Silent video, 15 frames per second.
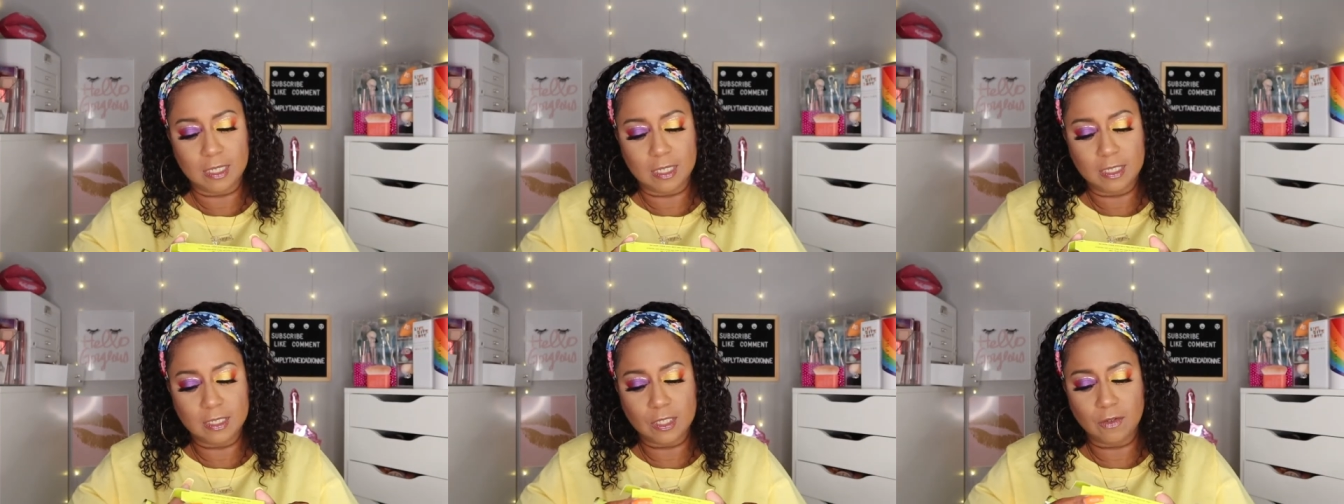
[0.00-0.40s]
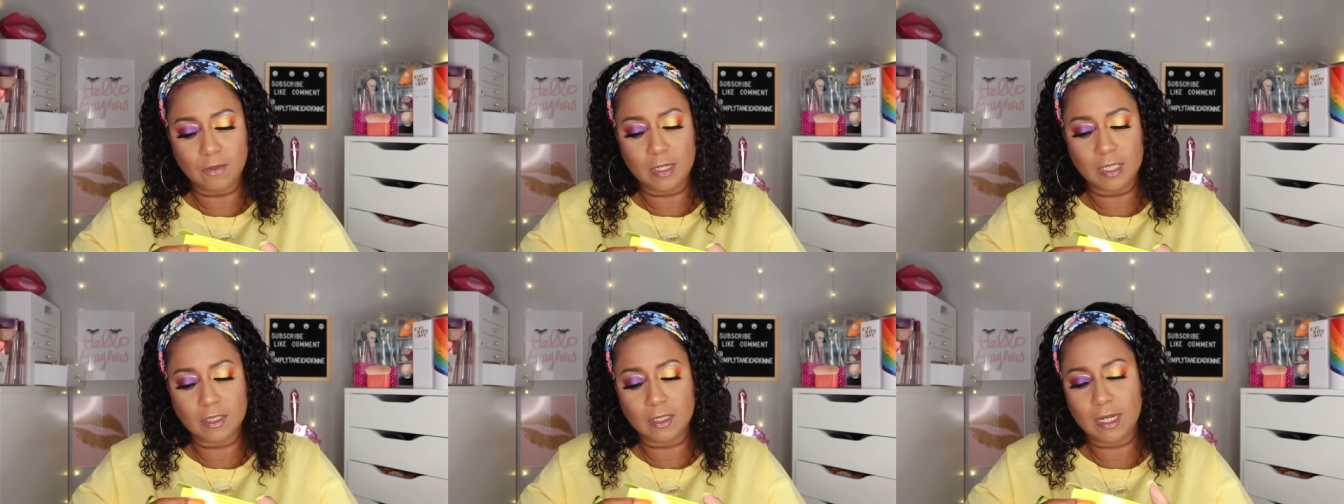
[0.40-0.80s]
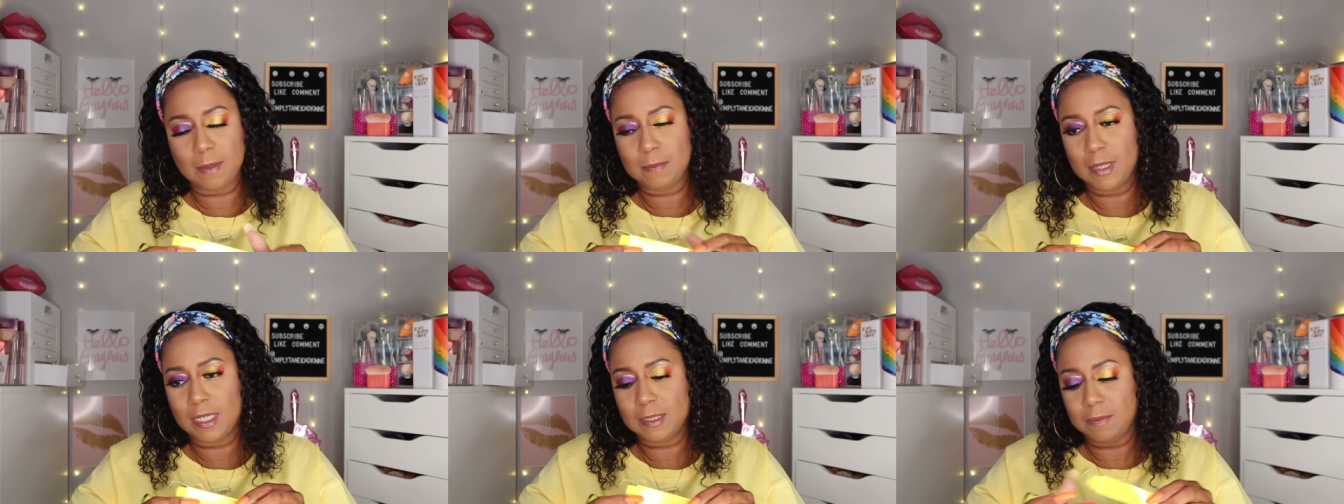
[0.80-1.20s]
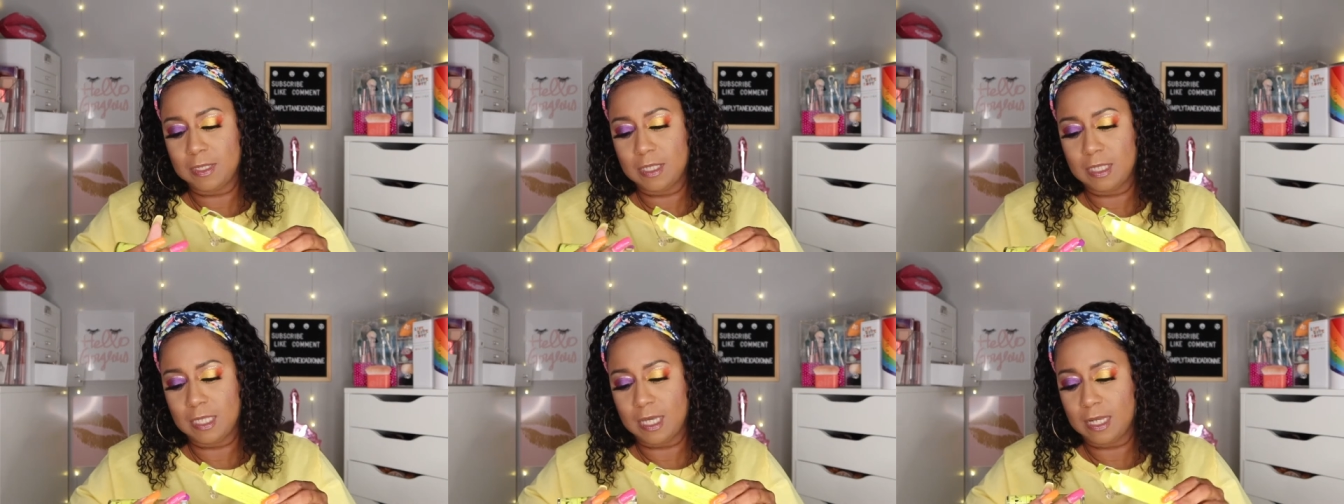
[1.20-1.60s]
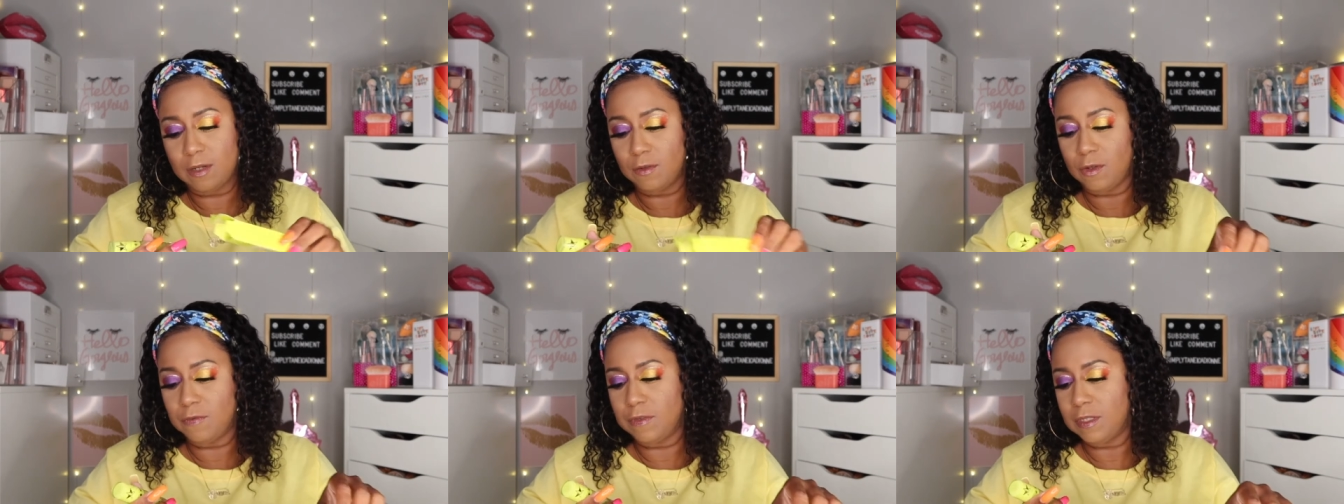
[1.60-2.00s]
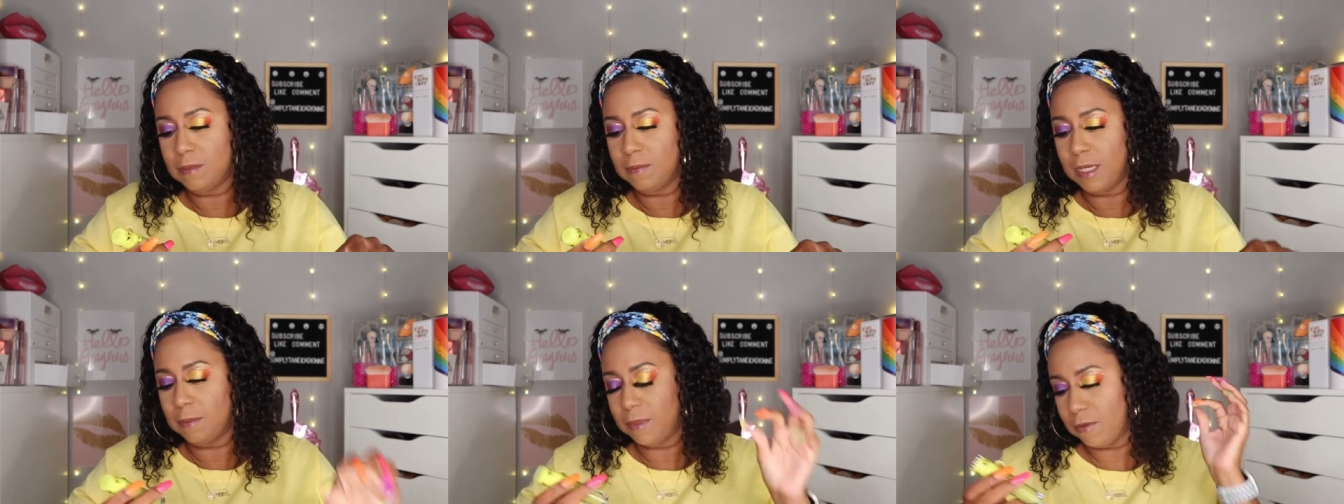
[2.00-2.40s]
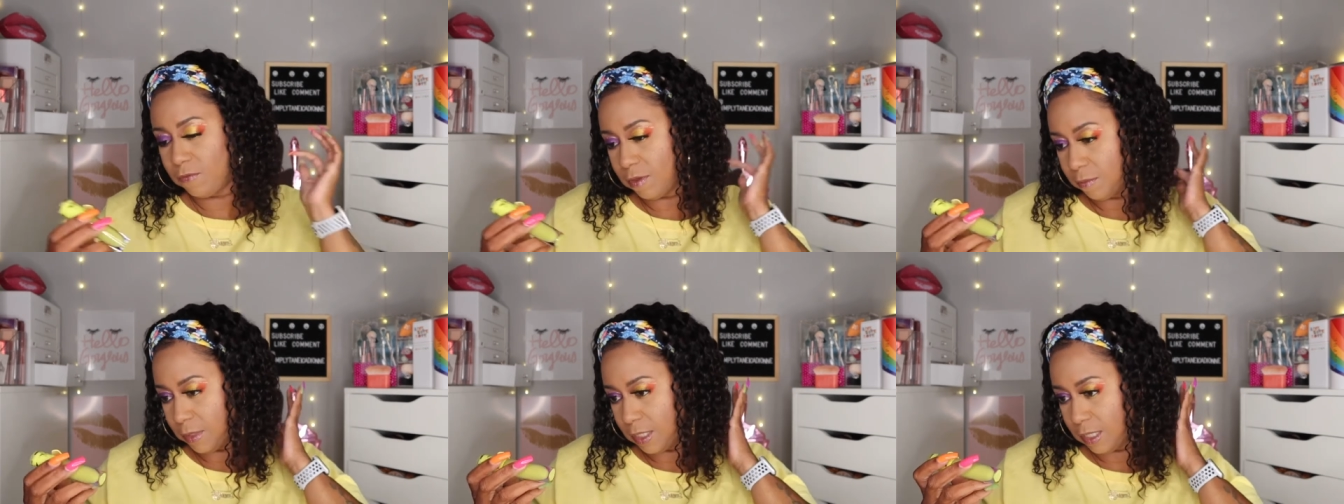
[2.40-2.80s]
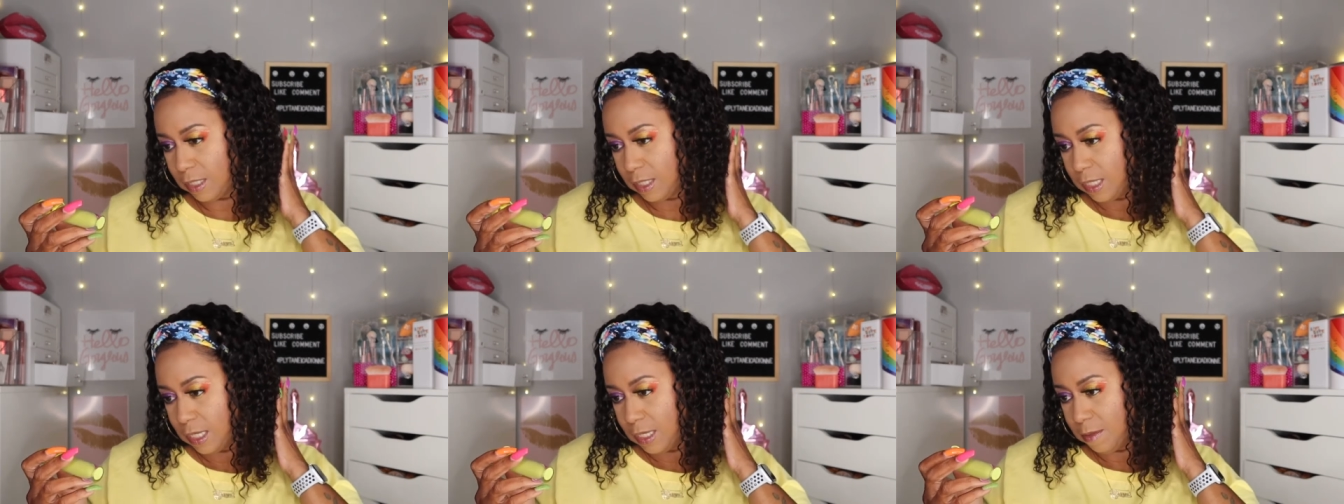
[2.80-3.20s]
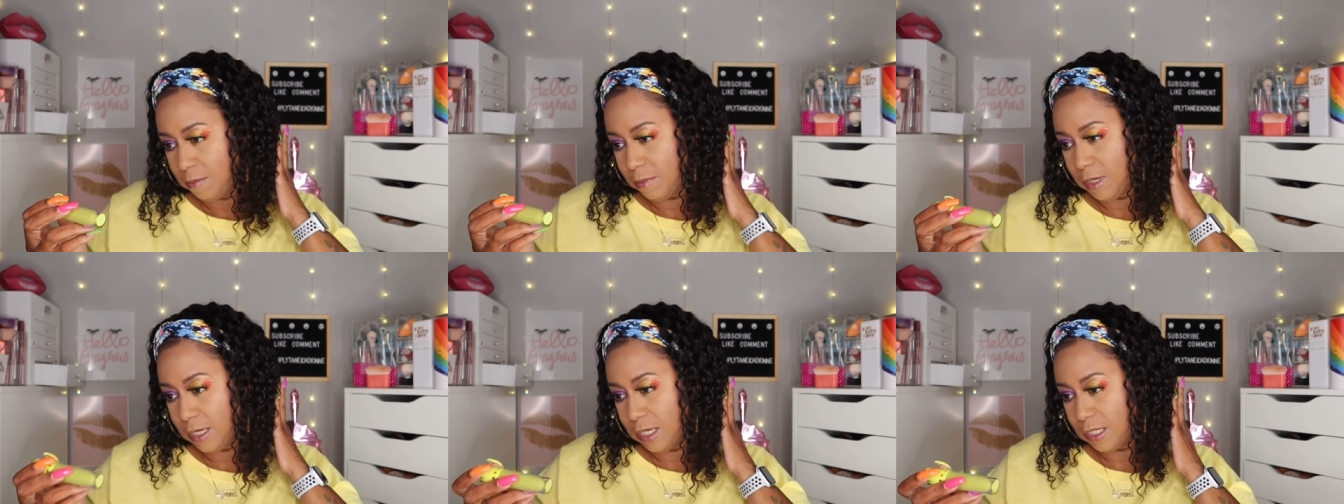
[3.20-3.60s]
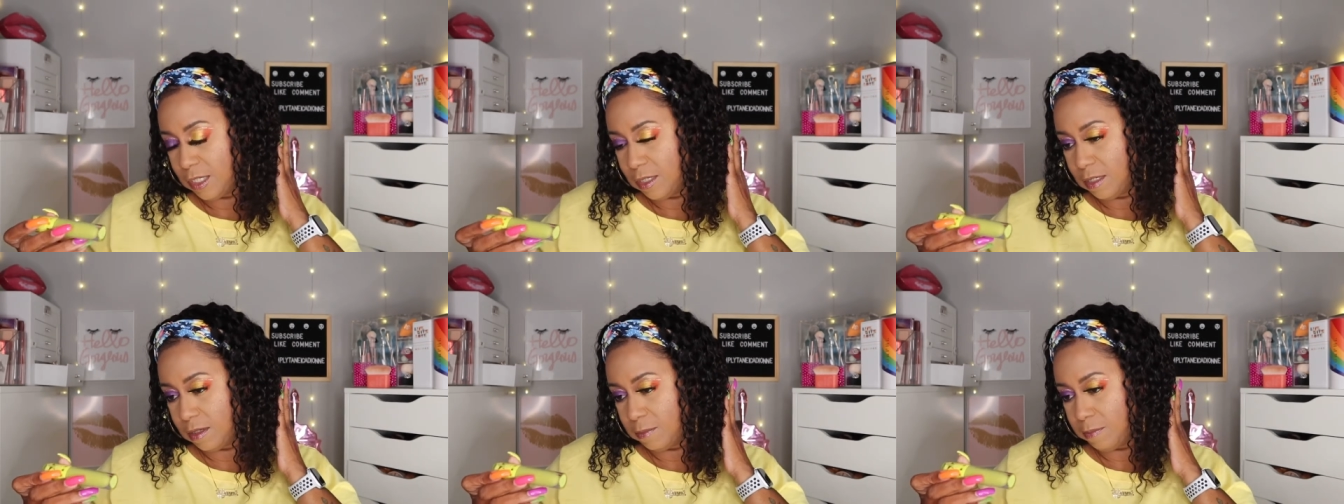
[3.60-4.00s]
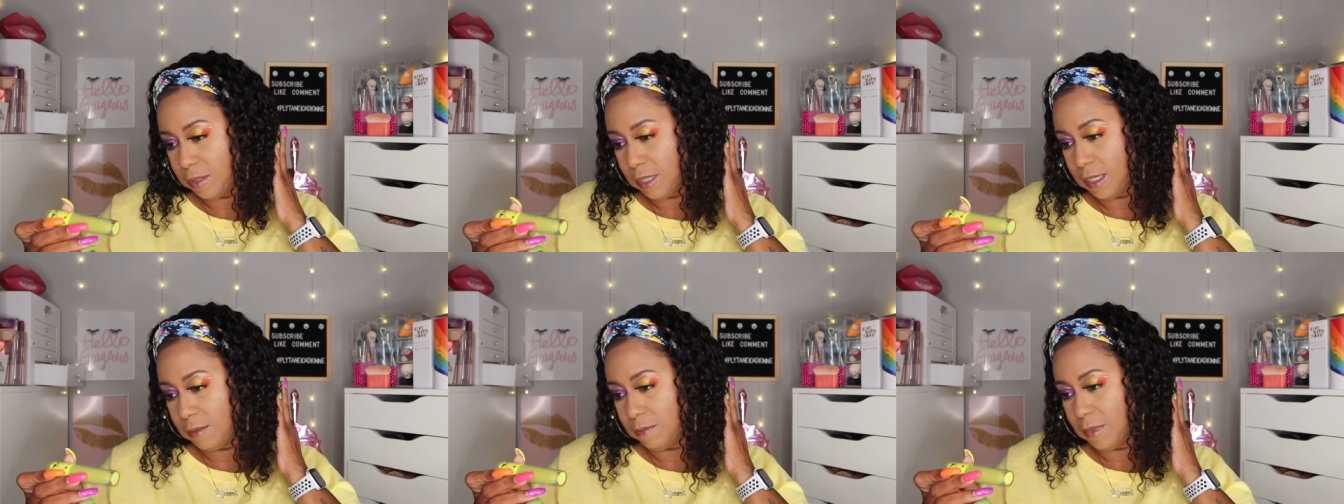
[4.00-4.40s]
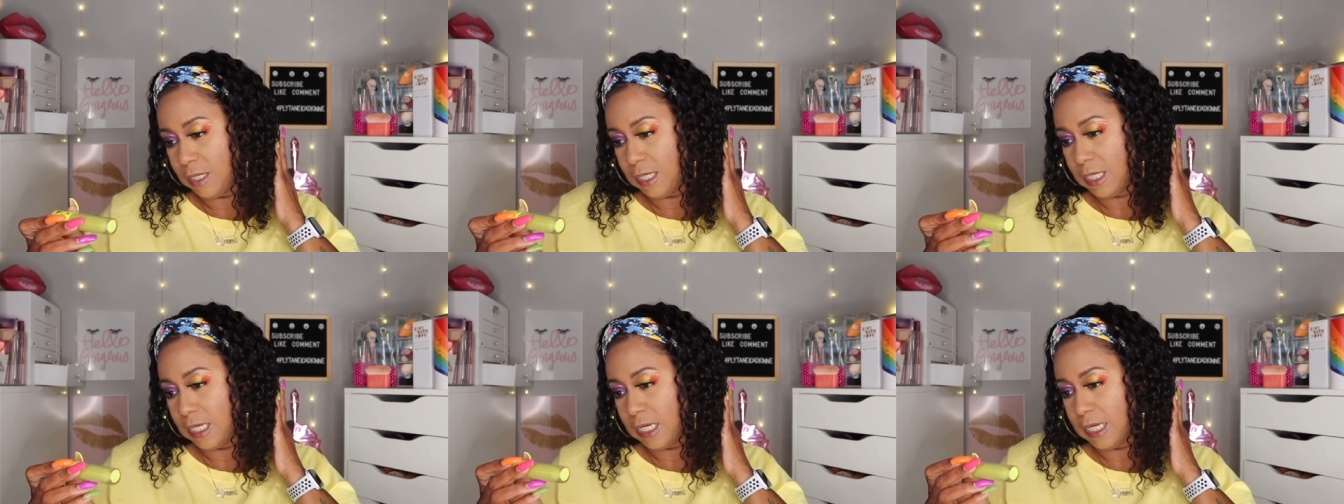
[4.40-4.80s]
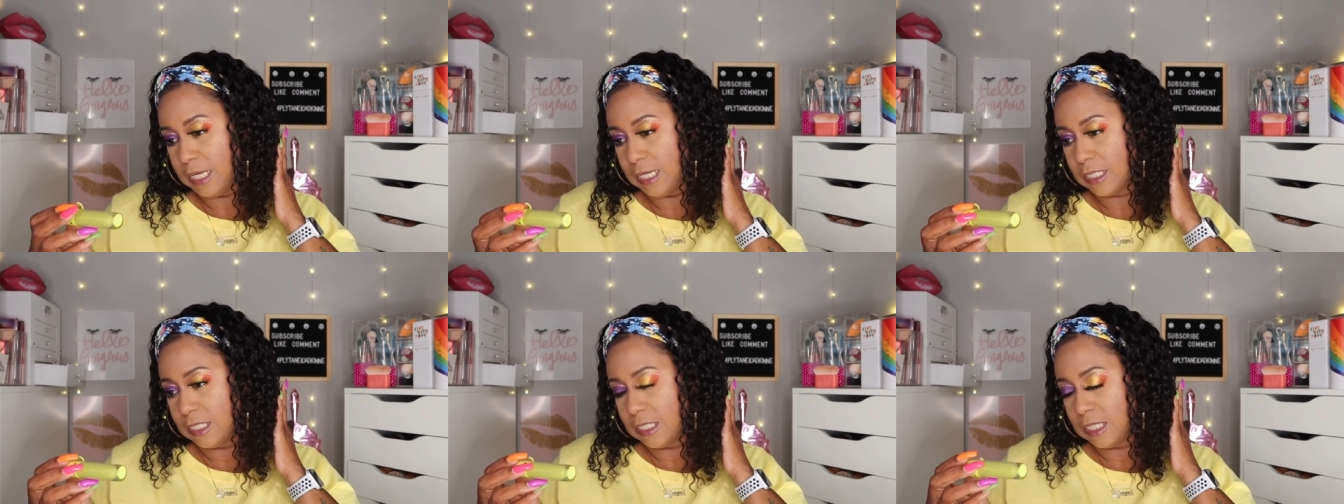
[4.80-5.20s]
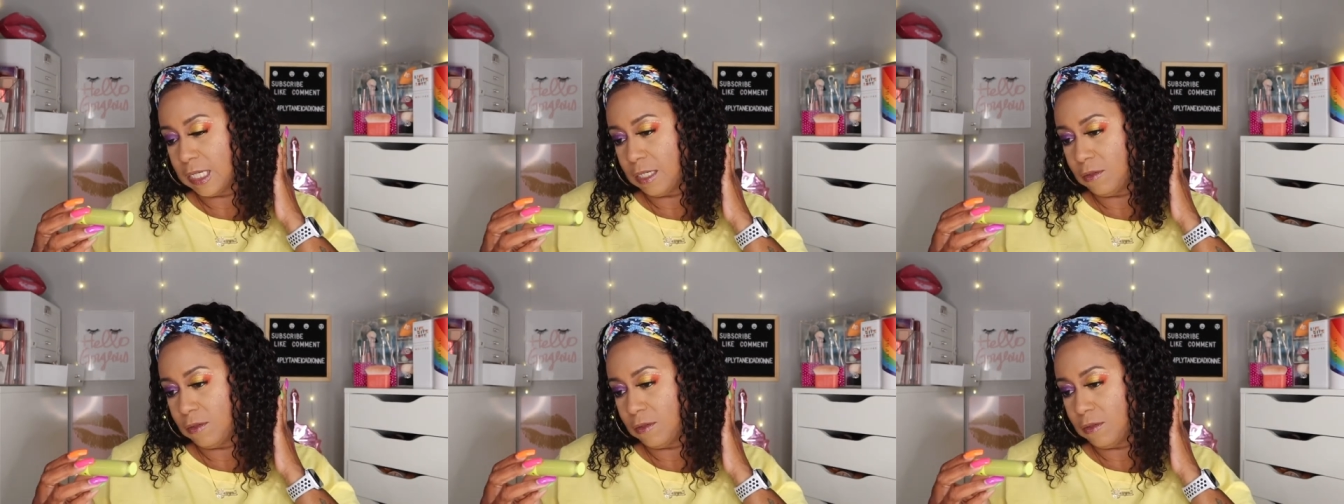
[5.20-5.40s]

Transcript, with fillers: It's green, so that makes me think. I don't know if this might be from the Blood Blood Money collection.